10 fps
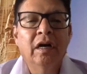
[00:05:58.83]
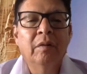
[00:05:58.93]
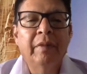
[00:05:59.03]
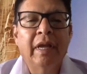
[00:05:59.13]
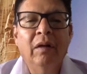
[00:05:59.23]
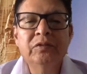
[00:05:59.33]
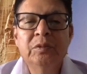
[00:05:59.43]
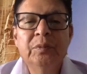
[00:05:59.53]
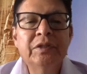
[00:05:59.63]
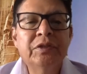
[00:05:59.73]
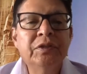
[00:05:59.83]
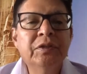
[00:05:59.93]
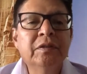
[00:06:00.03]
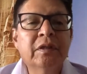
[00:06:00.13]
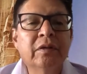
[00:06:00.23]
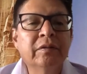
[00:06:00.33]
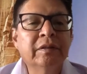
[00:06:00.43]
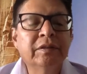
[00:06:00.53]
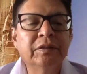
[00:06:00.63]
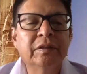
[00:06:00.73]
algebra 2, go
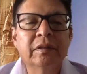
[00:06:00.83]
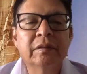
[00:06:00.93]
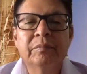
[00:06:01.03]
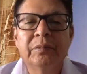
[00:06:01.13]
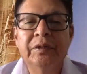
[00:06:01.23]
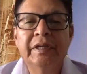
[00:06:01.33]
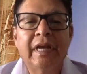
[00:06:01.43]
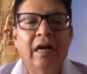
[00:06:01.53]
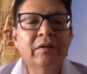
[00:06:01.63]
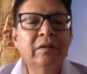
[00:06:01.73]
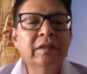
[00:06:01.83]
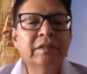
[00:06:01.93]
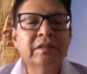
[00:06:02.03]
into pre-calculus,